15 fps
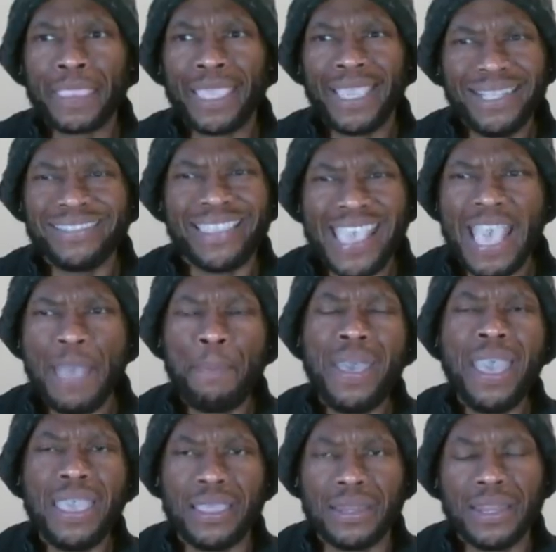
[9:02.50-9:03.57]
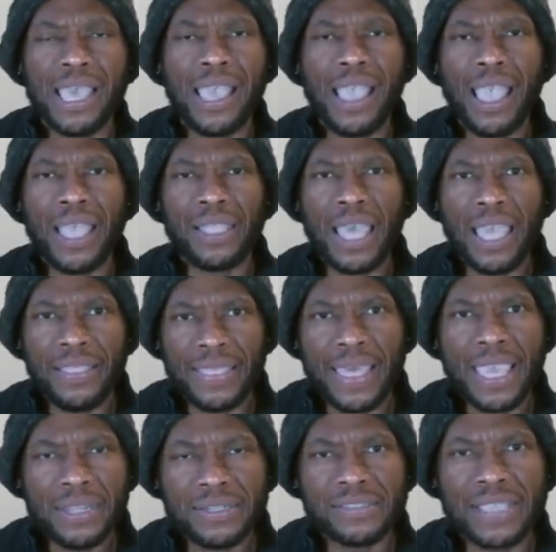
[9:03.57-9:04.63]
it's a campaign, and
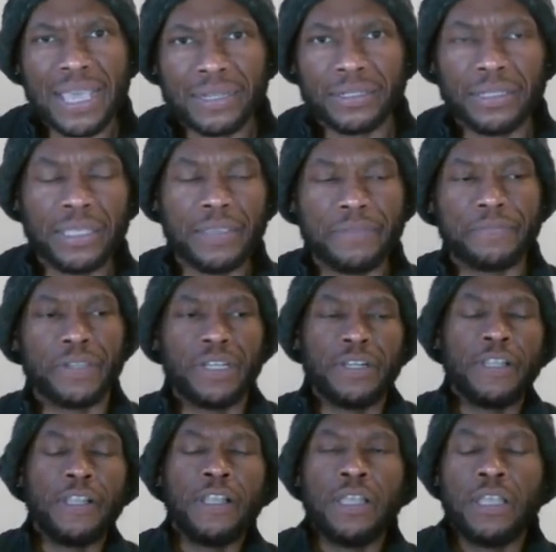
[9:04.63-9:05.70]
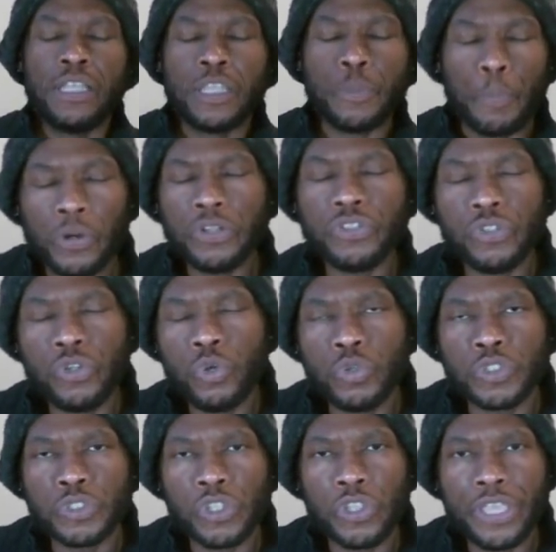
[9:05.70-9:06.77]
they decided to leave. The person who
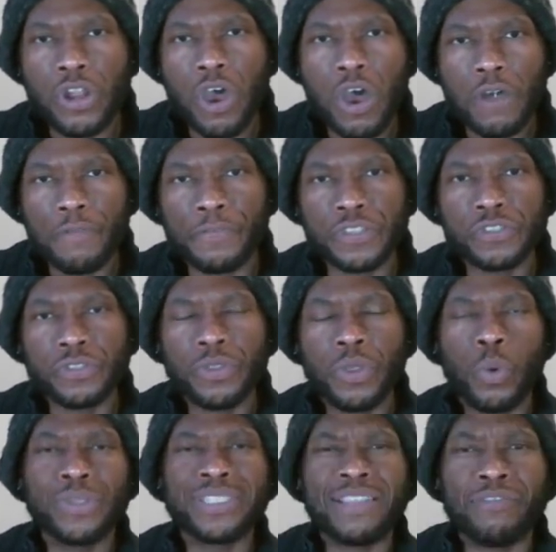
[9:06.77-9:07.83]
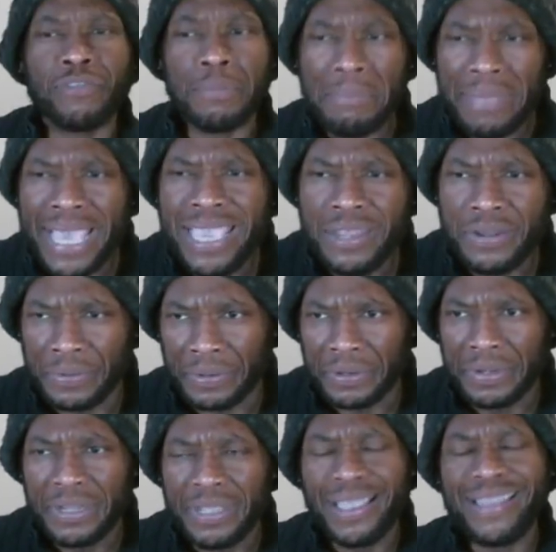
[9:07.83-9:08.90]
was in office was a Remainer
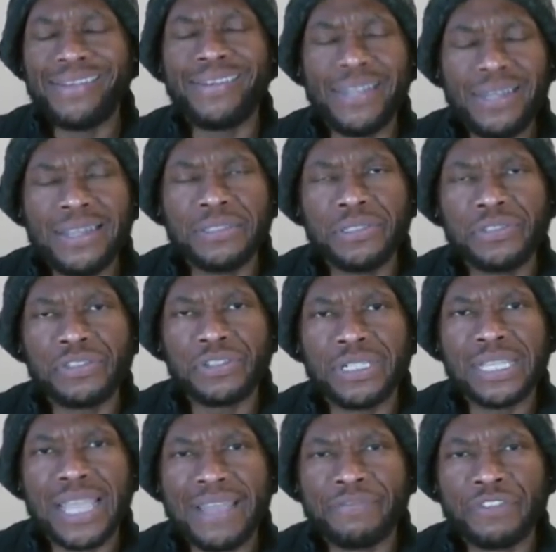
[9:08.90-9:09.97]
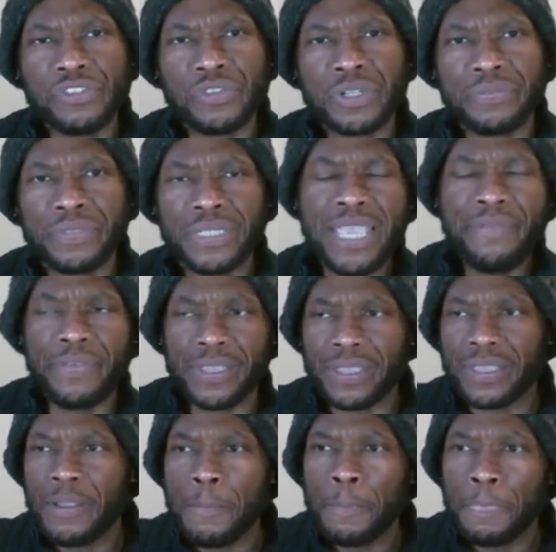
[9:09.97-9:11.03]
and didn't necessarily have the sort of
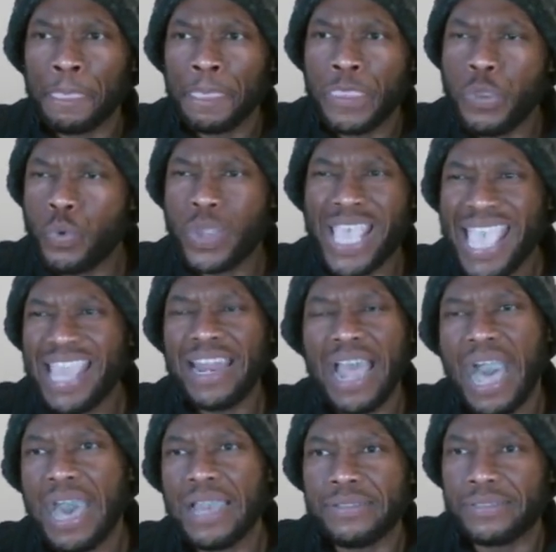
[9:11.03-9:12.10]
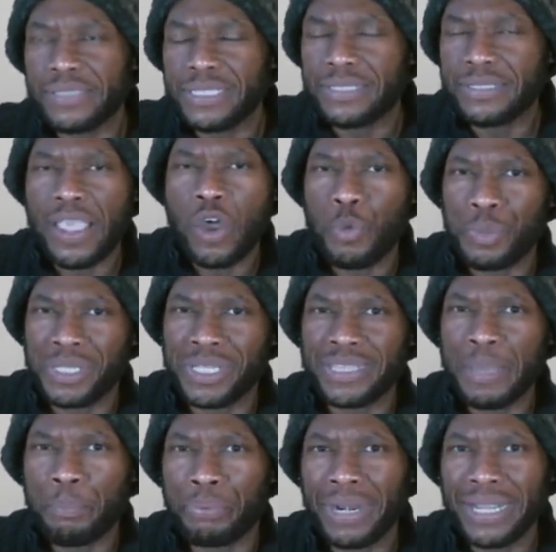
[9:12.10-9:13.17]
leaving. You can't honestly tell me that
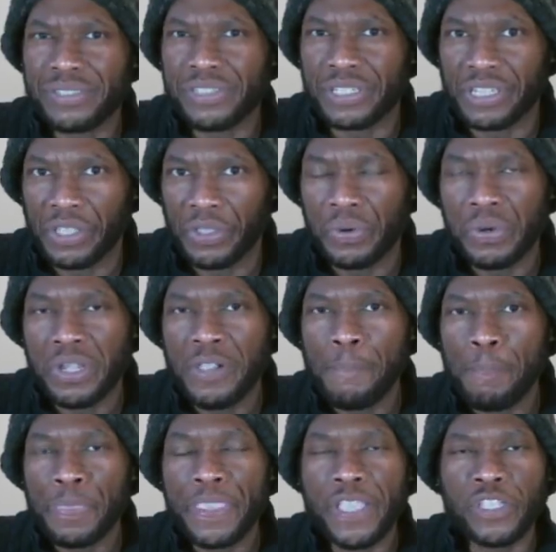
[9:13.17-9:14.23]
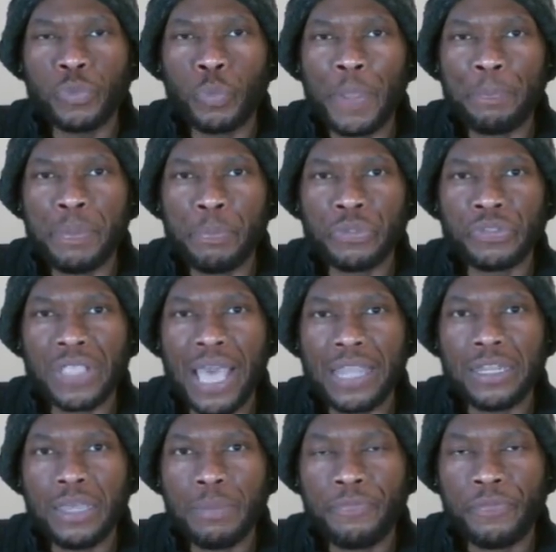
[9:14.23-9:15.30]
Brexit deal is what people
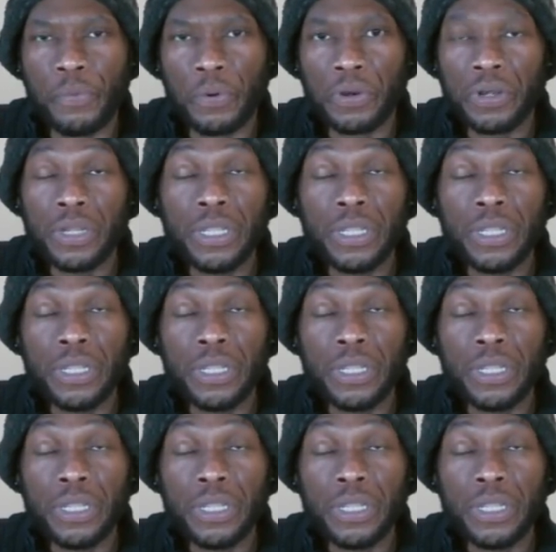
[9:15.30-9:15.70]
signed up for.